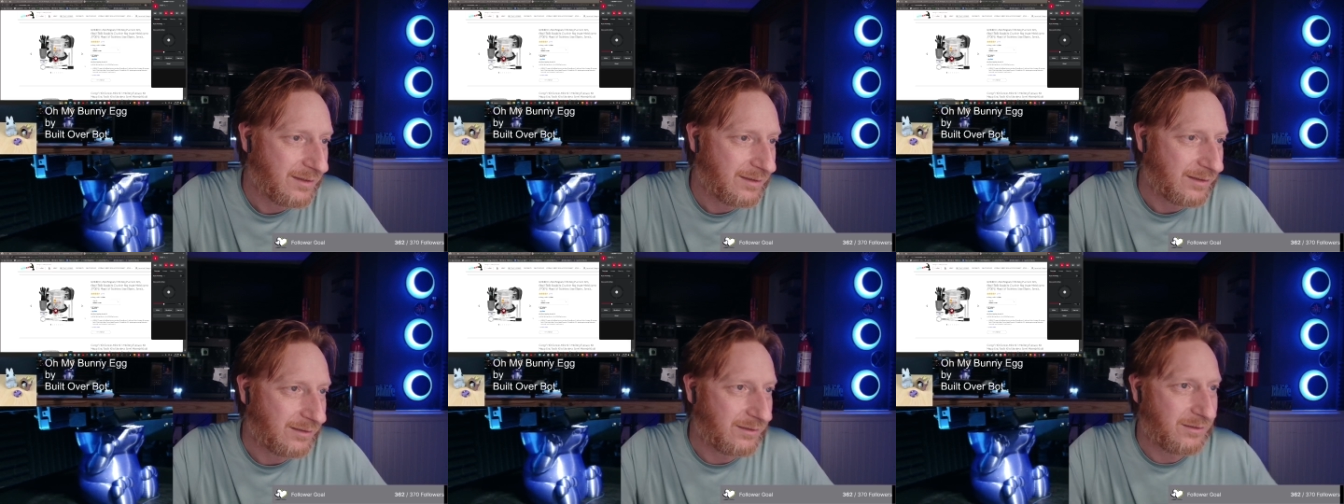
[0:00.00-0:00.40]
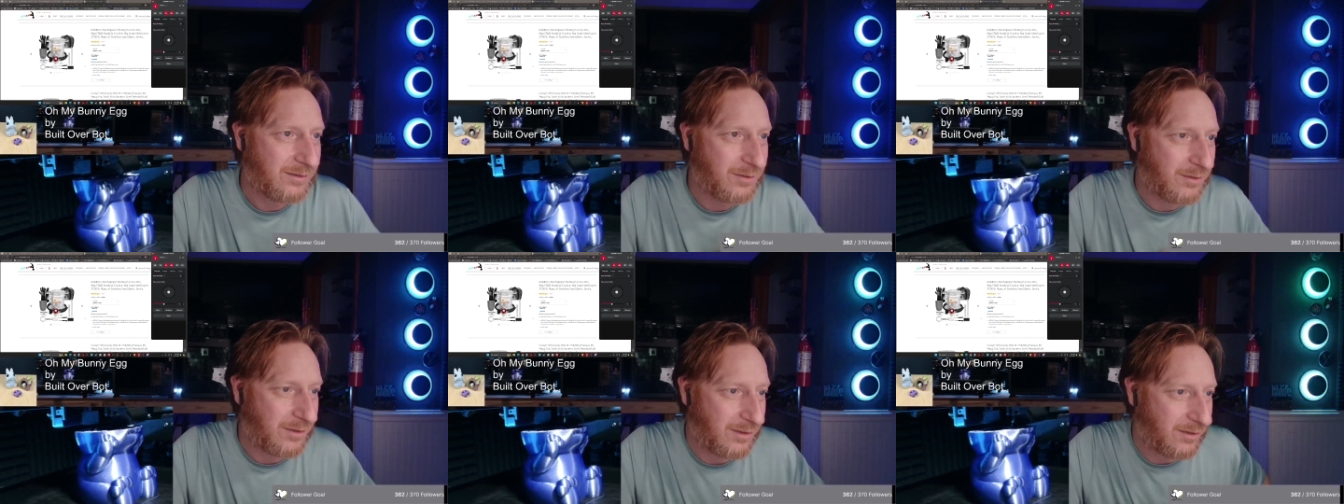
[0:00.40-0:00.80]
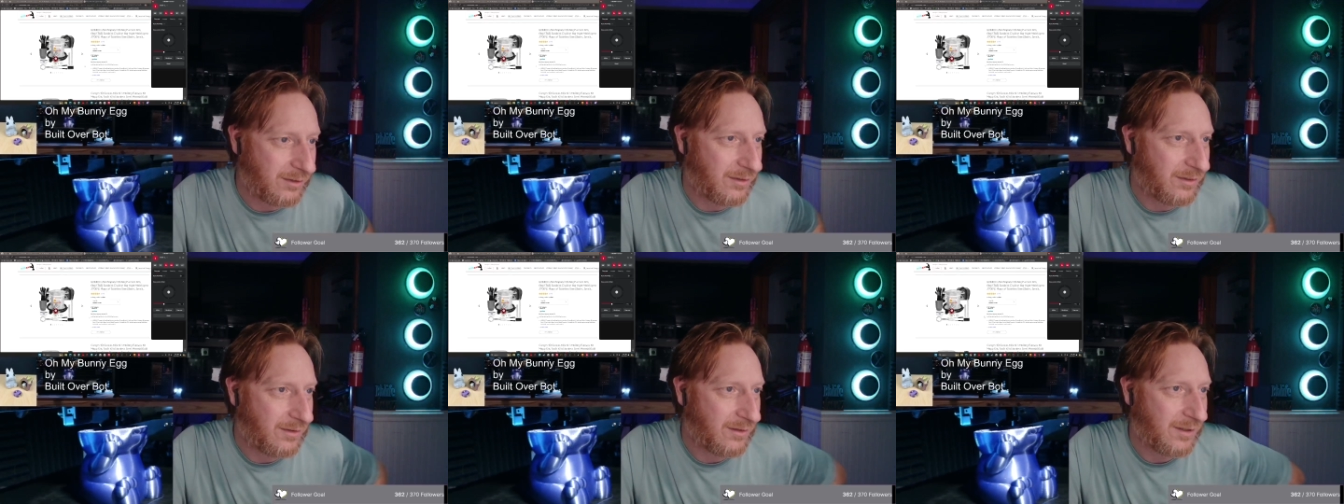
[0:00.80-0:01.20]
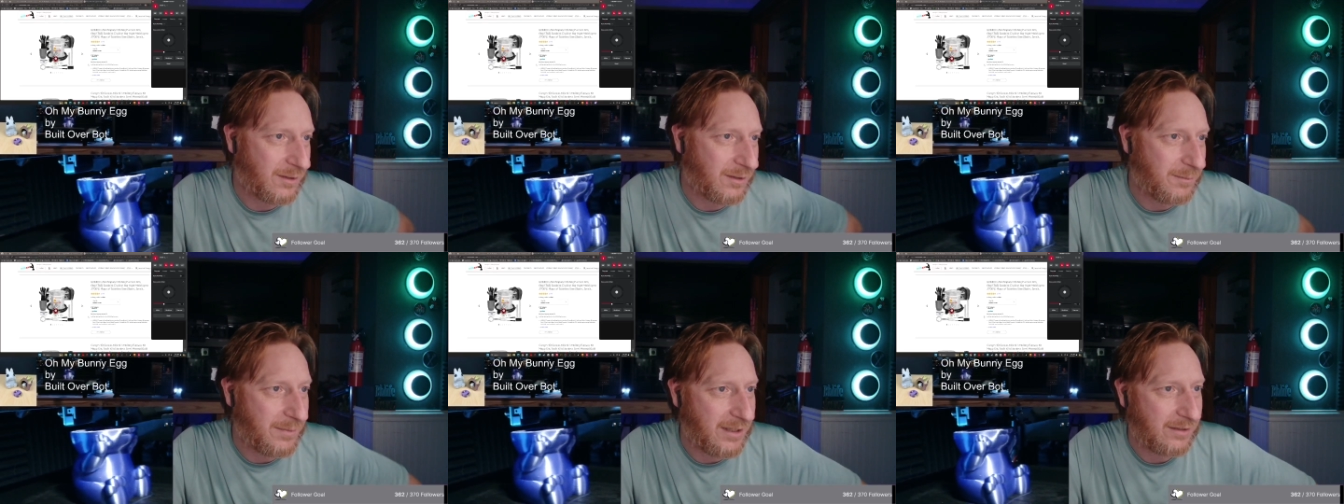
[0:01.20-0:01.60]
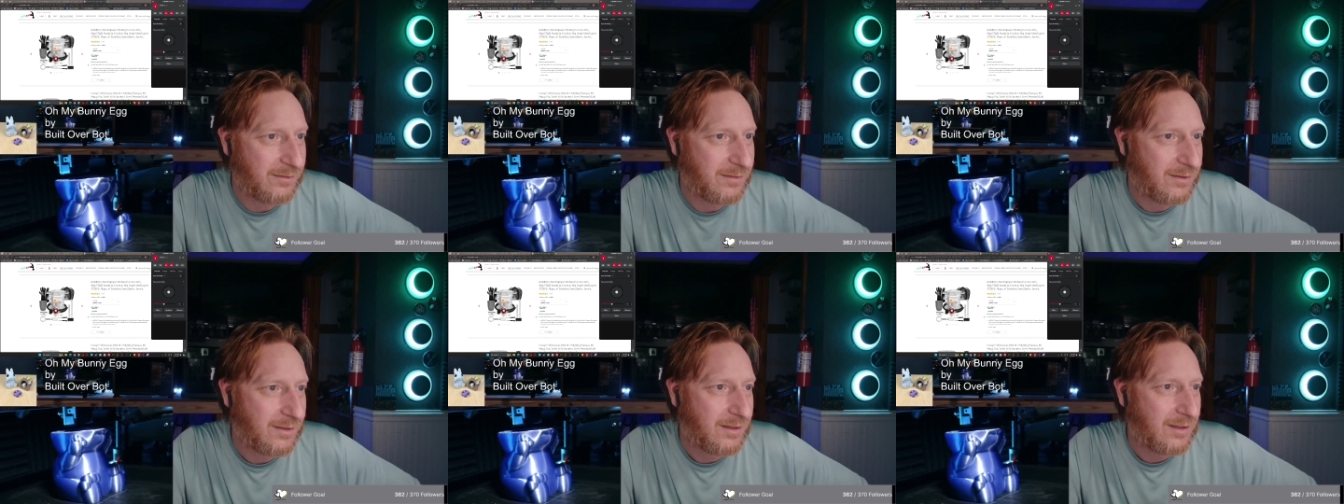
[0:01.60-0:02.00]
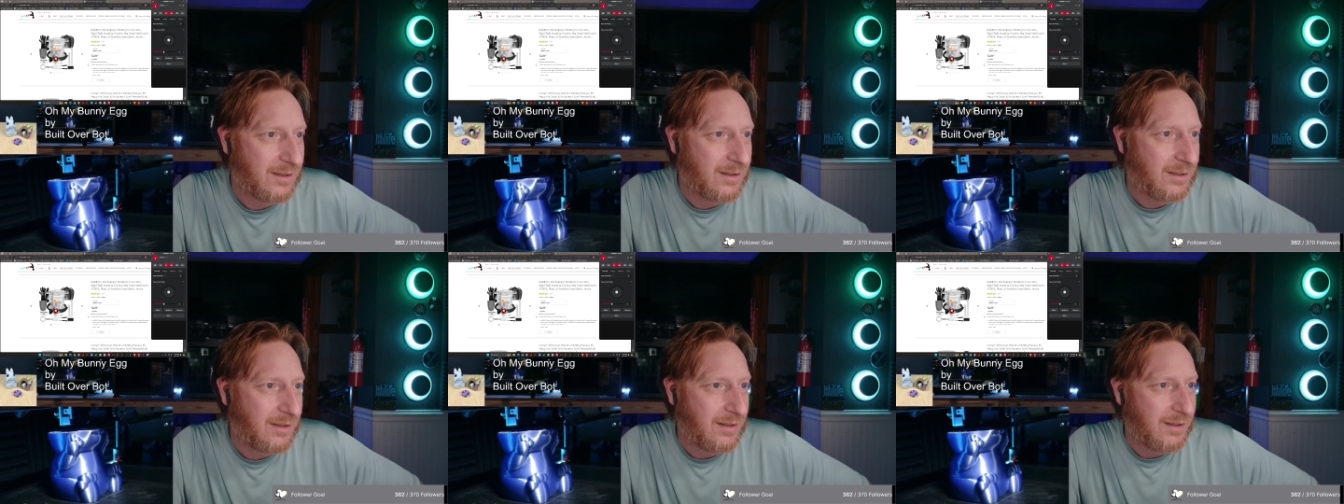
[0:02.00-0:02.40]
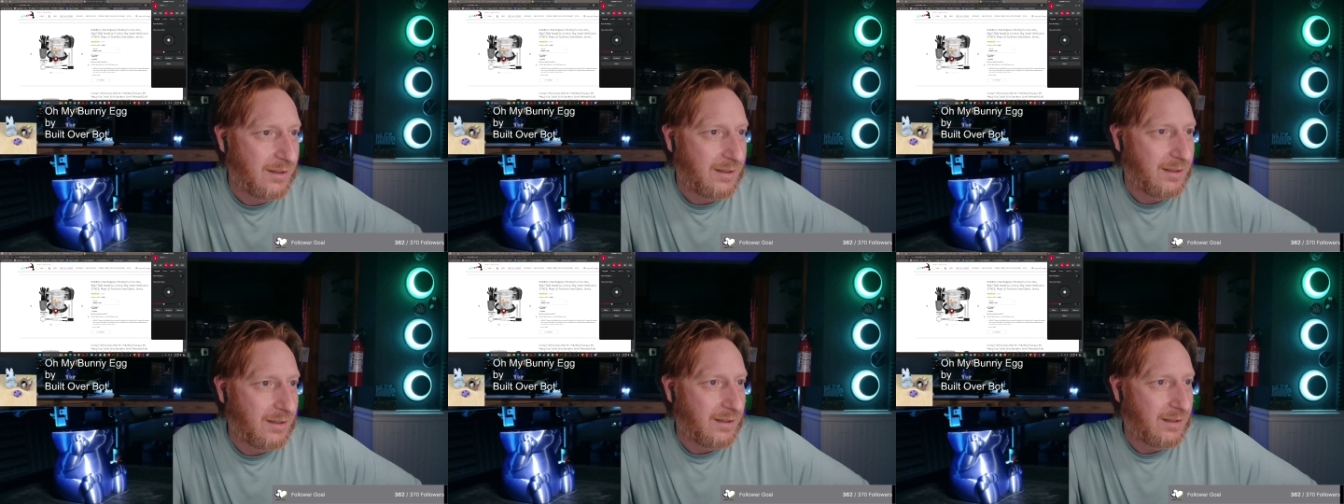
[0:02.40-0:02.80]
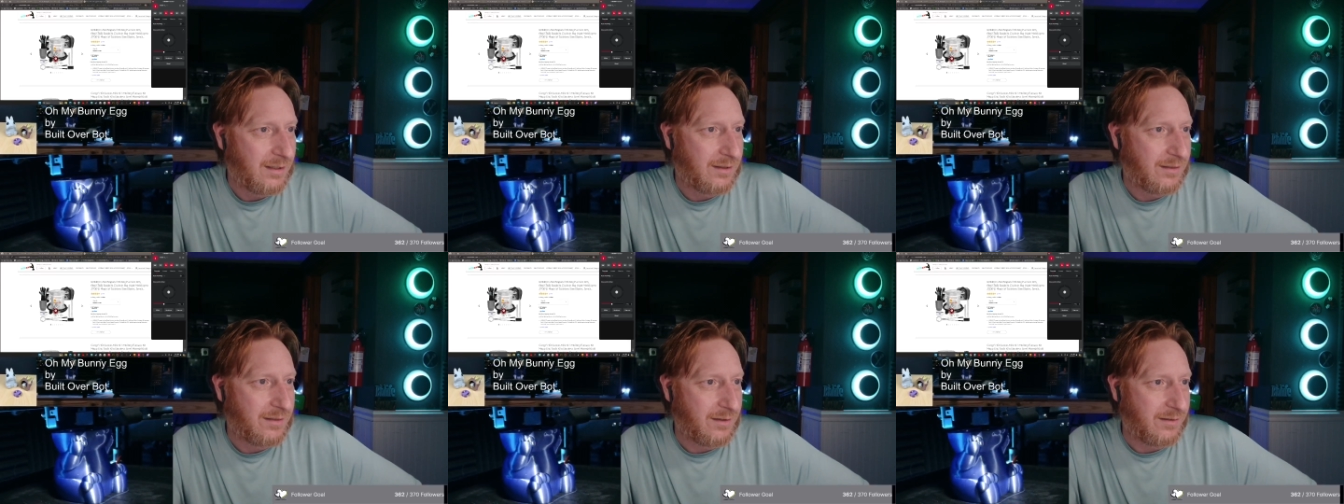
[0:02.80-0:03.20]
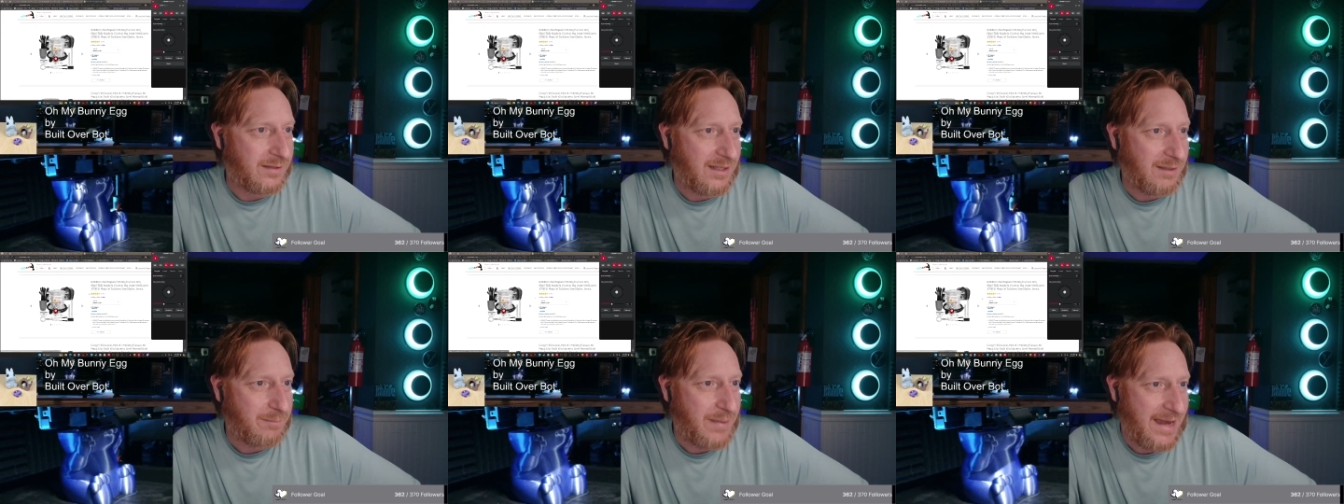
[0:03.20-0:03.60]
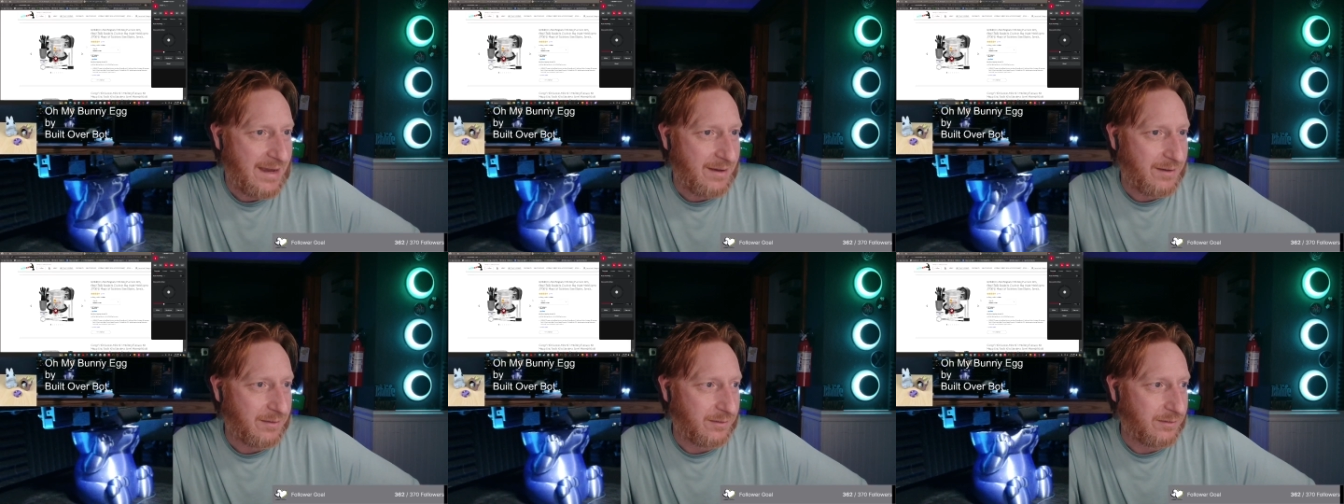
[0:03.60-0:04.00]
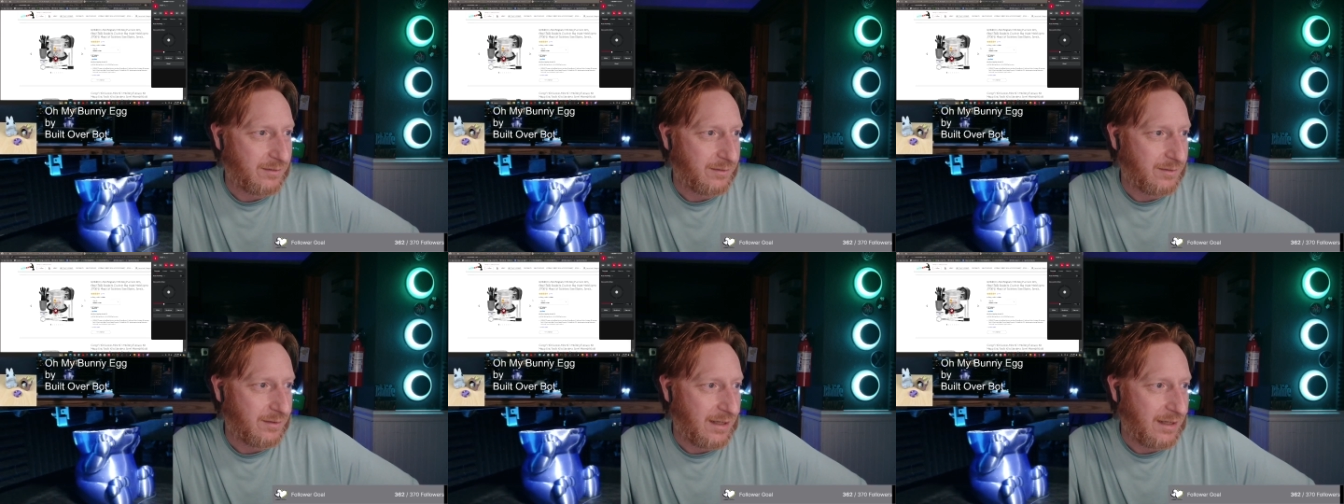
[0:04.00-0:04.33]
It's 230 bucks. 13 pounds.